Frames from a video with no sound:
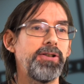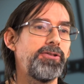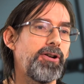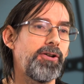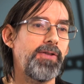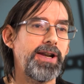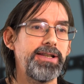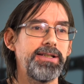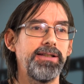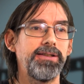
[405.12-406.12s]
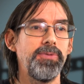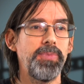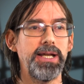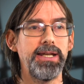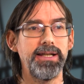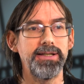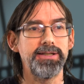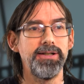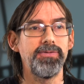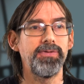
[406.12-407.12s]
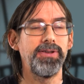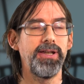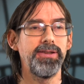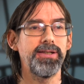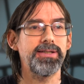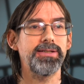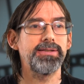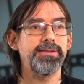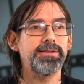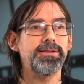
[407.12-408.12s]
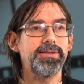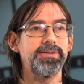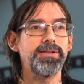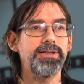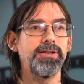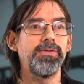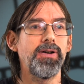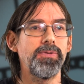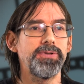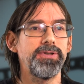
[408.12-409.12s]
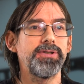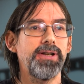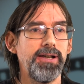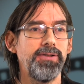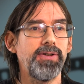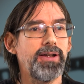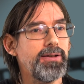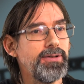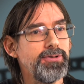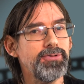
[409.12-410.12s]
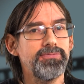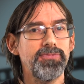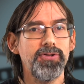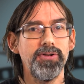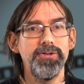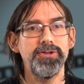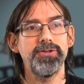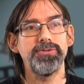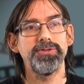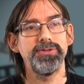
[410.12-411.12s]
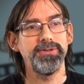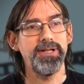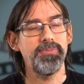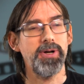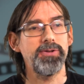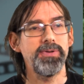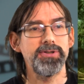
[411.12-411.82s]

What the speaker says: done a lot of editing at the beginning stuff, and then this stuff I was just kind of like, I just throw in the shots and get back to it.